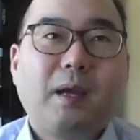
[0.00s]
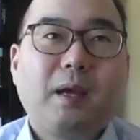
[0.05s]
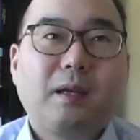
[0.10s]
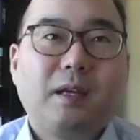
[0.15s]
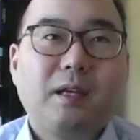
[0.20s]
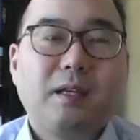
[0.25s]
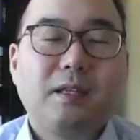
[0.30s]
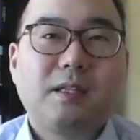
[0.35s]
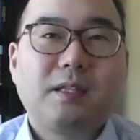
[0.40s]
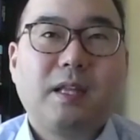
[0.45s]

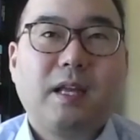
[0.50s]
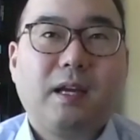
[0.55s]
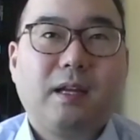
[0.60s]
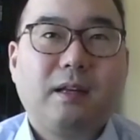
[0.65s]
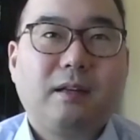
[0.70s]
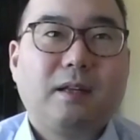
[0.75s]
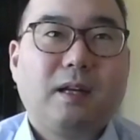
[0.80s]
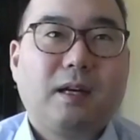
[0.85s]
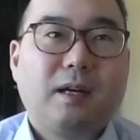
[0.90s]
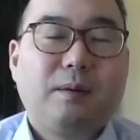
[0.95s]
is
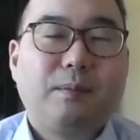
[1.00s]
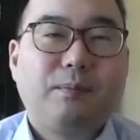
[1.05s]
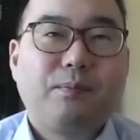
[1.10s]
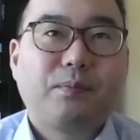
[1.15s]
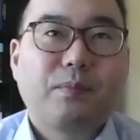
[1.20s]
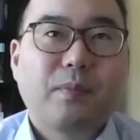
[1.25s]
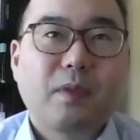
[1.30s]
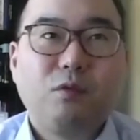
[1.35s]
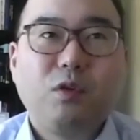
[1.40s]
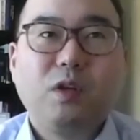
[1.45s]
that
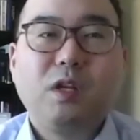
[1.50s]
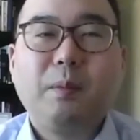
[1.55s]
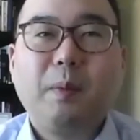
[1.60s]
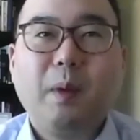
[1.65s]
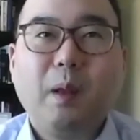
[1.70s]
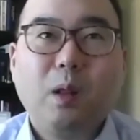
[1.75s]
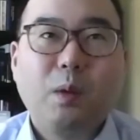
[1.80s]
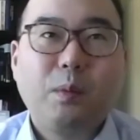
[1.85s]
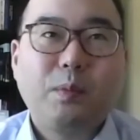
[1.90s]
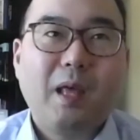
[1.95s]
we
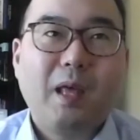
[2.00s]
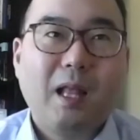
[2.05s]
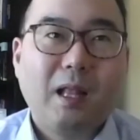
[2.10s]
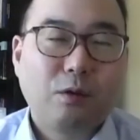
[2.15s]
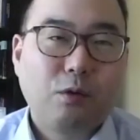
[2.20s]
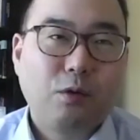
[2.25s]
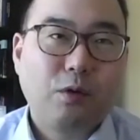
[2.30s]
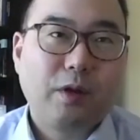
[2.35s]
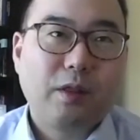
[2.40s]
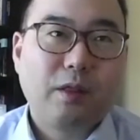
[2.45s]
developed the
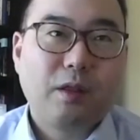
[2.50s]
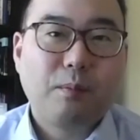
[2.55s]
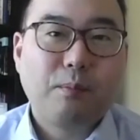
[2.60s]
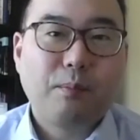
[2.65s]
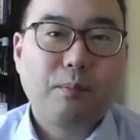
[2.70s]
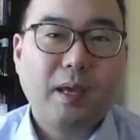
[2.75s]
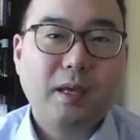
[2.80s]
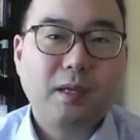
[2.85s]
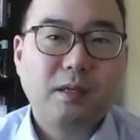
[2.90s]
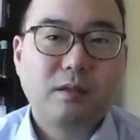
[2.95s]
algorithm
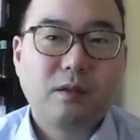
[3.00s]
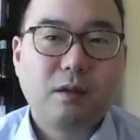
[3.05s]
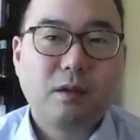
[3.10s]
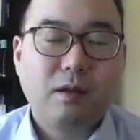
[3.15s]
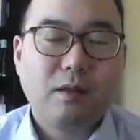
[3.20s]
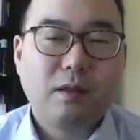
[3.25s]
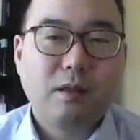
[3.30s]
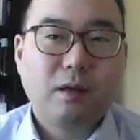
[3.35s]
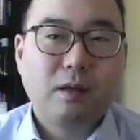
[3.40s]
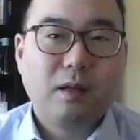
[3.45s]
based
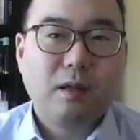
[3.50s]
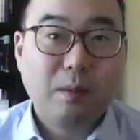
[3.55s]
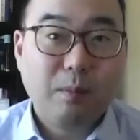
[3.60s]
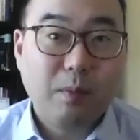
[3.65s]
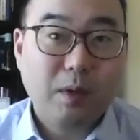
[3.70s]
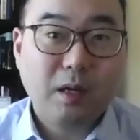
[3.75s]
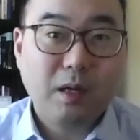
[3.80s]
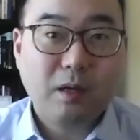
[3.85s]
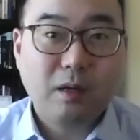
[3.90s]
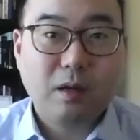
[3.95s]
on the
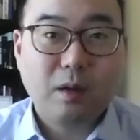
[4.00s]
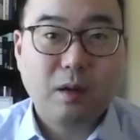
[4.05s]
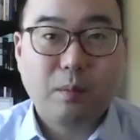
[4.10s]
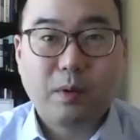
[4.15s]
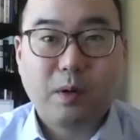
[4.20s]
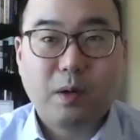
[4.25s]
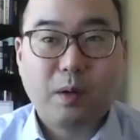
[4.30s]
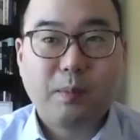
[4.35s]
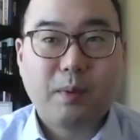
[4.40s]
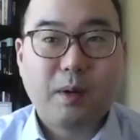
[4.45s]
limited
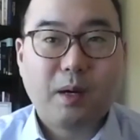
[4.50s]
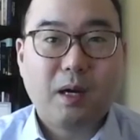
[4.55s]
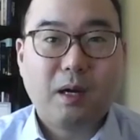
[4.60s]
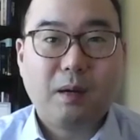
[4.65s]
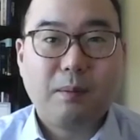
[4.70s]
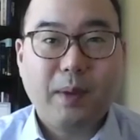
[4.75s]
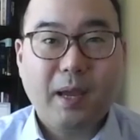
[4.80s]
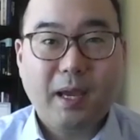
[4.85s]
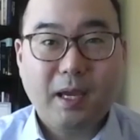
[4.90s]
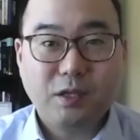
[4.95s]
number
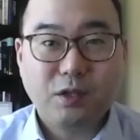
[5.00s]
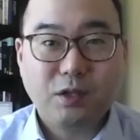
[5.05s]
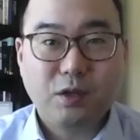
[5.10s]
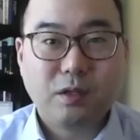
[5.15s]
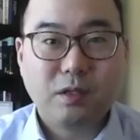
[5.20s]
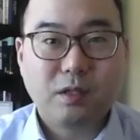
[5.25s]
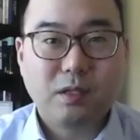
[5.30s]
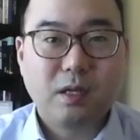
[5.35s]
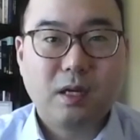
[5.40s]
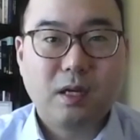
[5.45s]
of
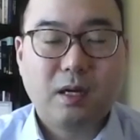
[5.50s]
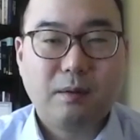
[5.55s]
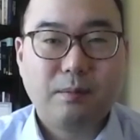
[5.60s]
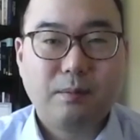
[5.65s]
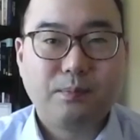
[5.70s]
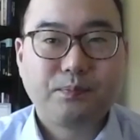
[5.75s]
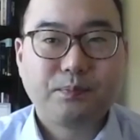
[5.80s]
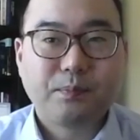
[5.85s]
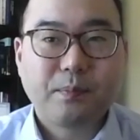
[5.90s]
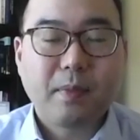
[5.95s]
patients.
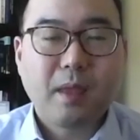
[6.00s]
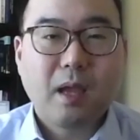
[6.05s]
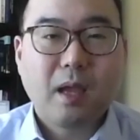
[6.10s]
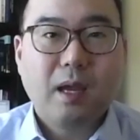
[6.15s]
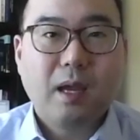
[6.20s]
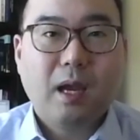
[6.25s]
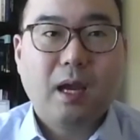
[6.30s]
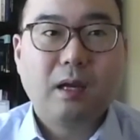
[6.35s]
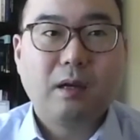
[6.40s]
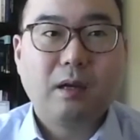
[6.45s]

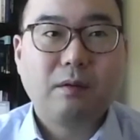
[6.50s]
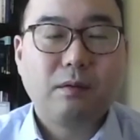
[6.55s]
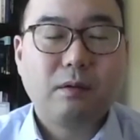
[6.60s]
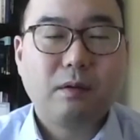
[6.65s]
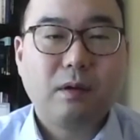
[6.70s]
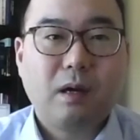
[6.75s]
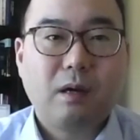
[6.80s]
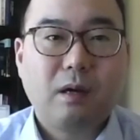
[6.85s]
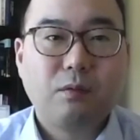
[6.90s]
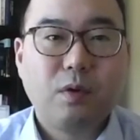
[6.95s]

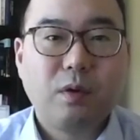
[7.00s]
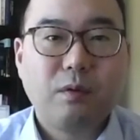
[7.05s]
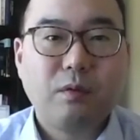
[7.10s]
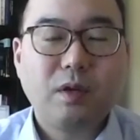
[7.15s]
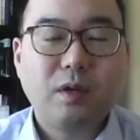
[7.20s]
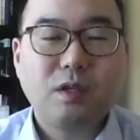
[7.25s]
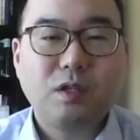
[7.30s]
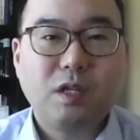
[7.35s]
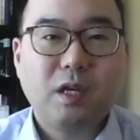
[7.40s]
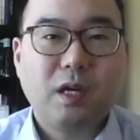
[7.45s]

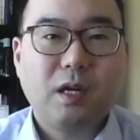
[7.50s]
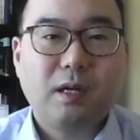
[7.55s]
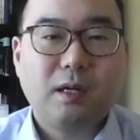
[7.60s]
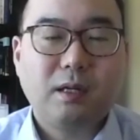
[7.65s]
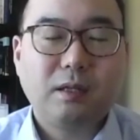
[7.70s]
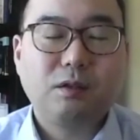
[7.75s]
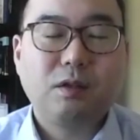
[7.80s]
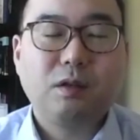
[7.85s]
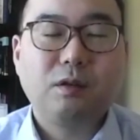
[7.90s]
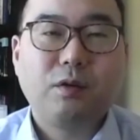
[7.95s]

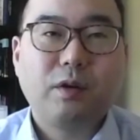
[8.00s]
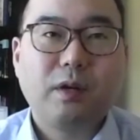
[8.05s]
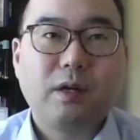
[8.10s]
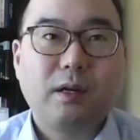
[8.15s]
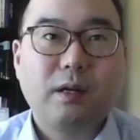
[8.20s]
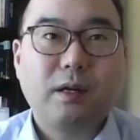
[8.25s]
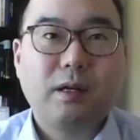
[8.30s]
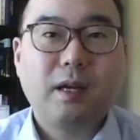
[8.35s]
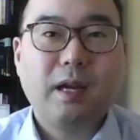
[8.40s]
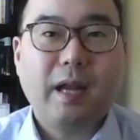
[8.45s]
We
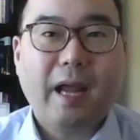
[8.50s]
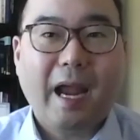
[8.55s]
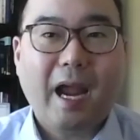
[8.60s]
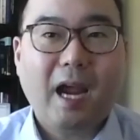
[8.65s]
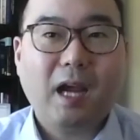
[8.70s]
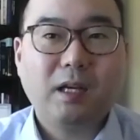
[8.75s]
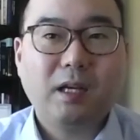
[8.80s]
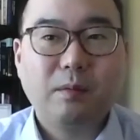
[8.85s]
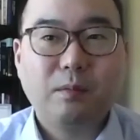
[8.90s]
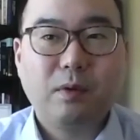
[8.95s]
are
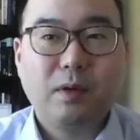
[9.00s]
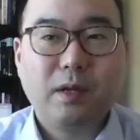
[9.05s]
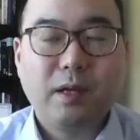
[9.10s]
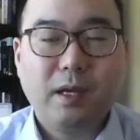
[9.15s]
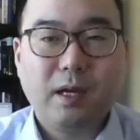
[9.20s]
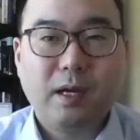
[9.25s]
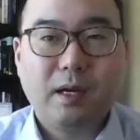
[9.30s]
actively